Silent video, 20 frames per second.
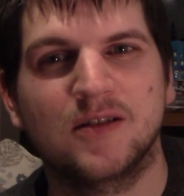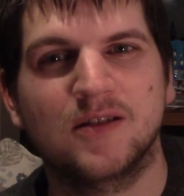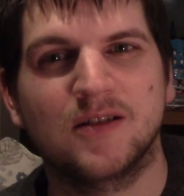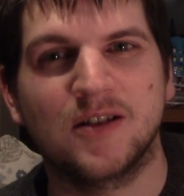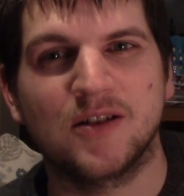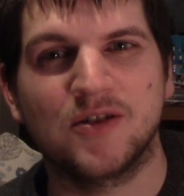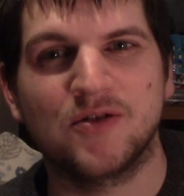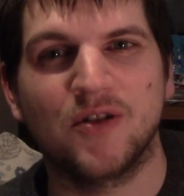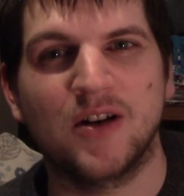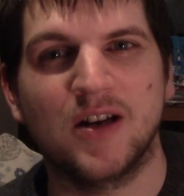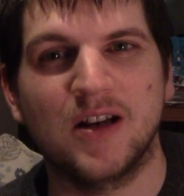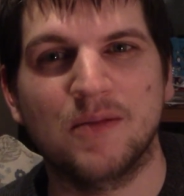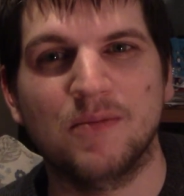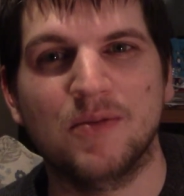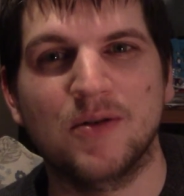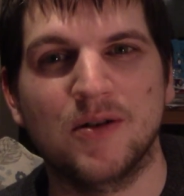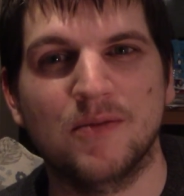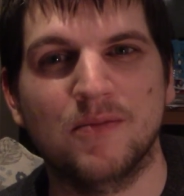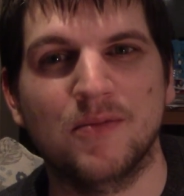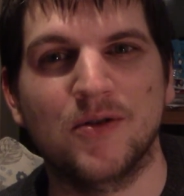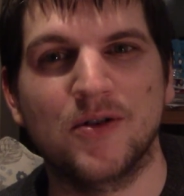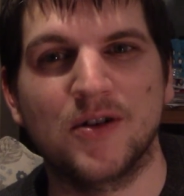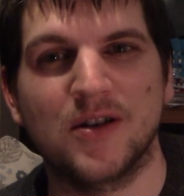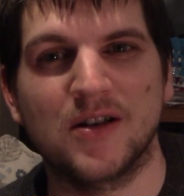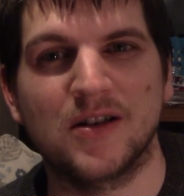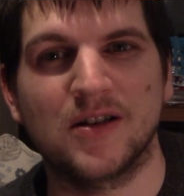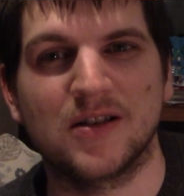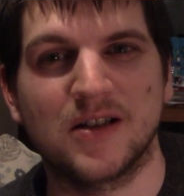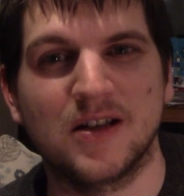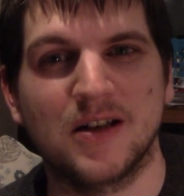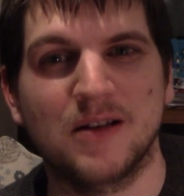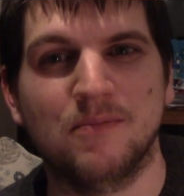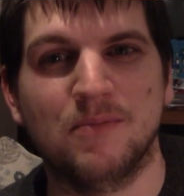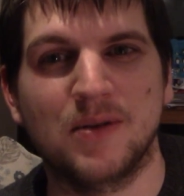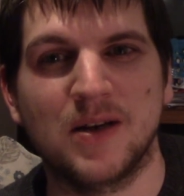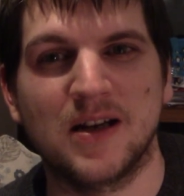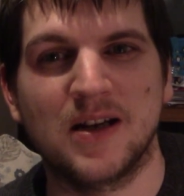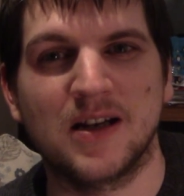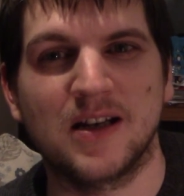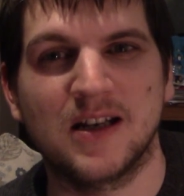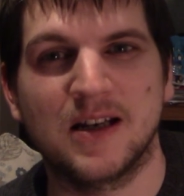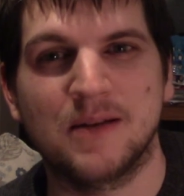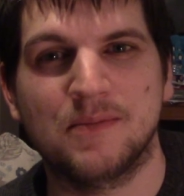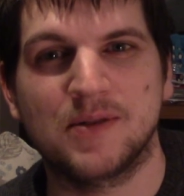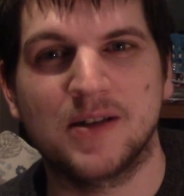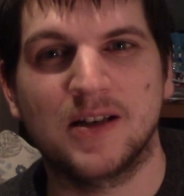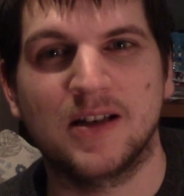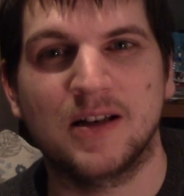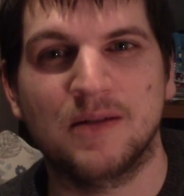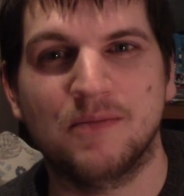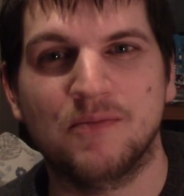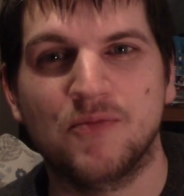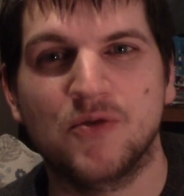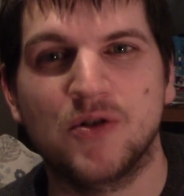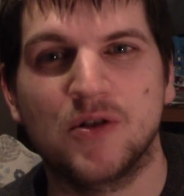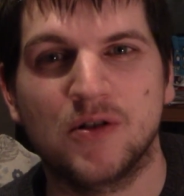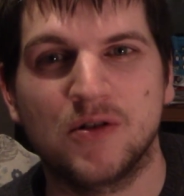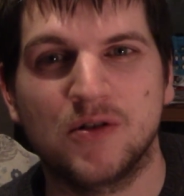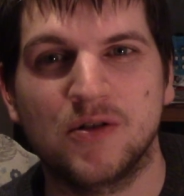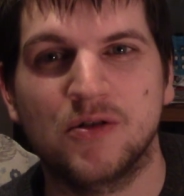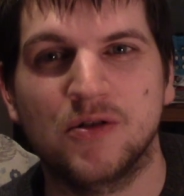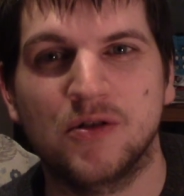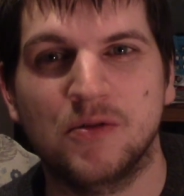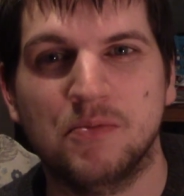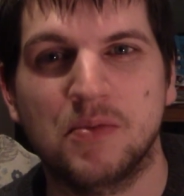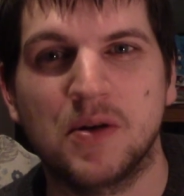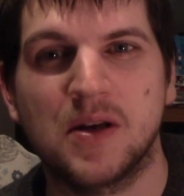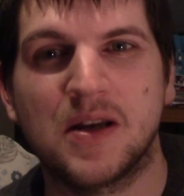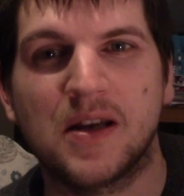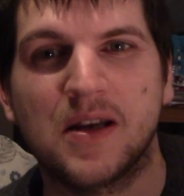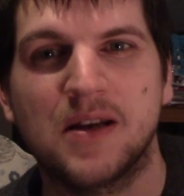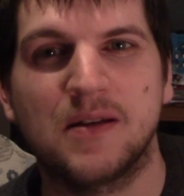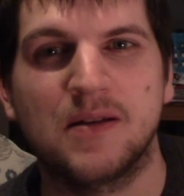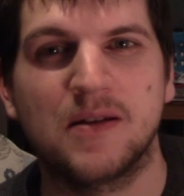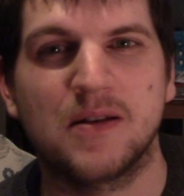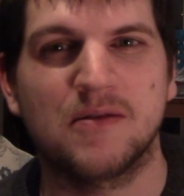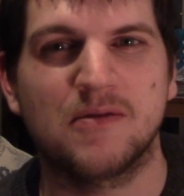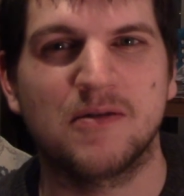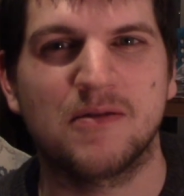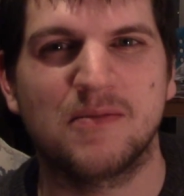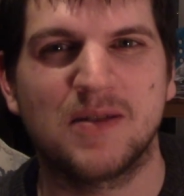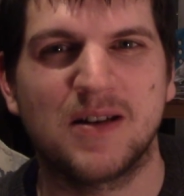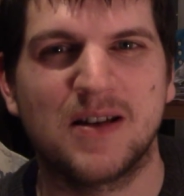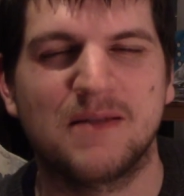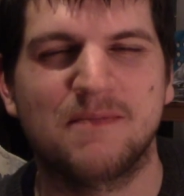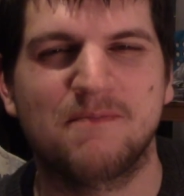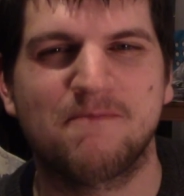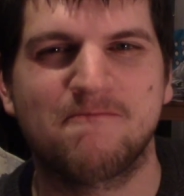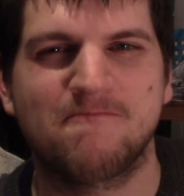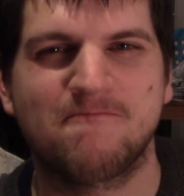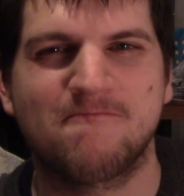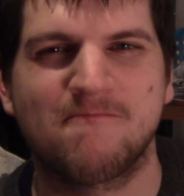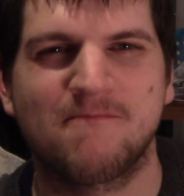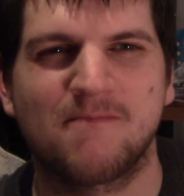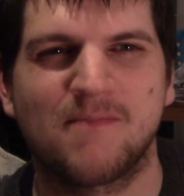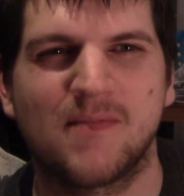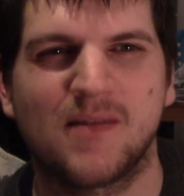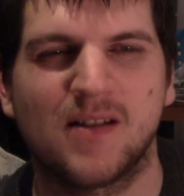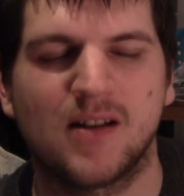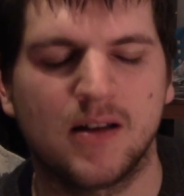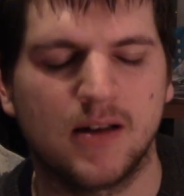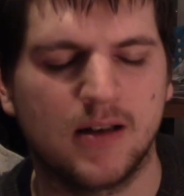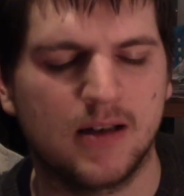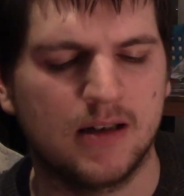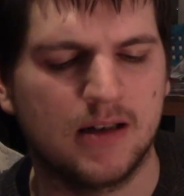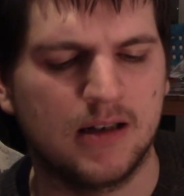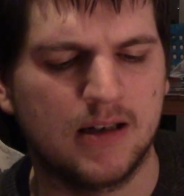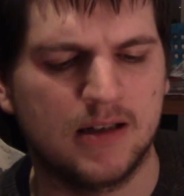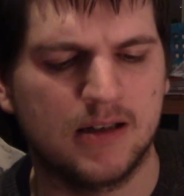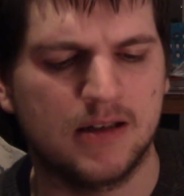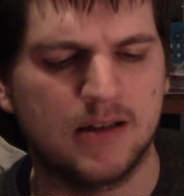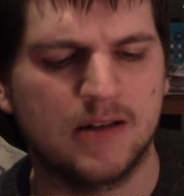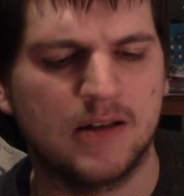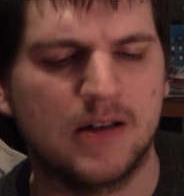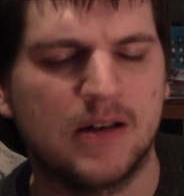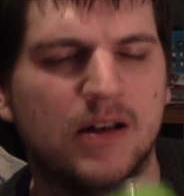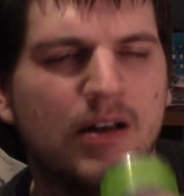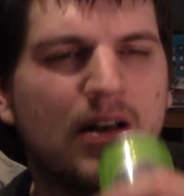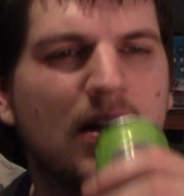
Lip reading: the Trailer Park Boys being in Amsterdam should be, you know what I mean? I don't know.